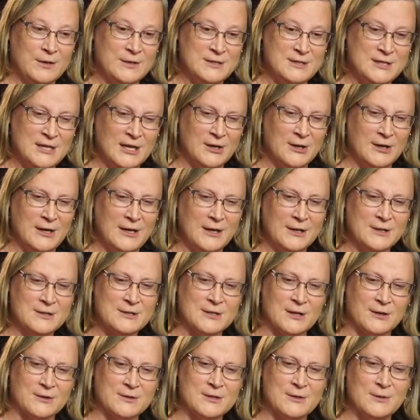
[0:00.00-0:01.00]
dairy. And
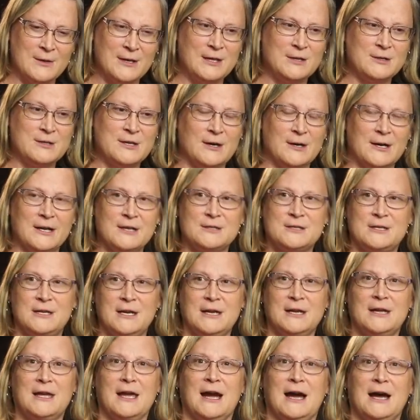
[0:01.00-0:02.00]
it's also an
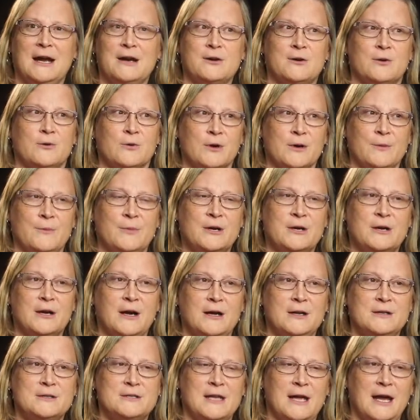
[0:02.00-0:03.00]
interesting category
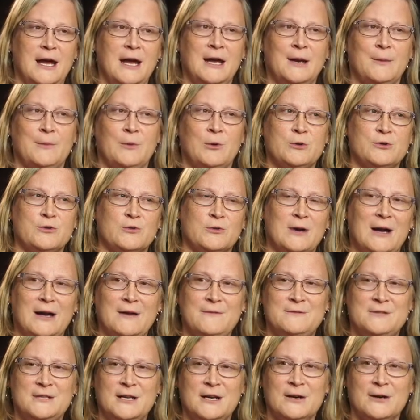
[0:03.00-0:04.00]
because
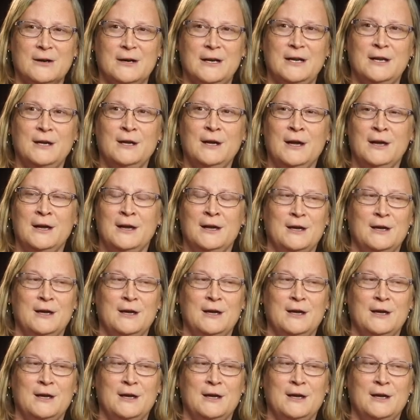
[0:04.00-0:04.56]
animal-derived dairy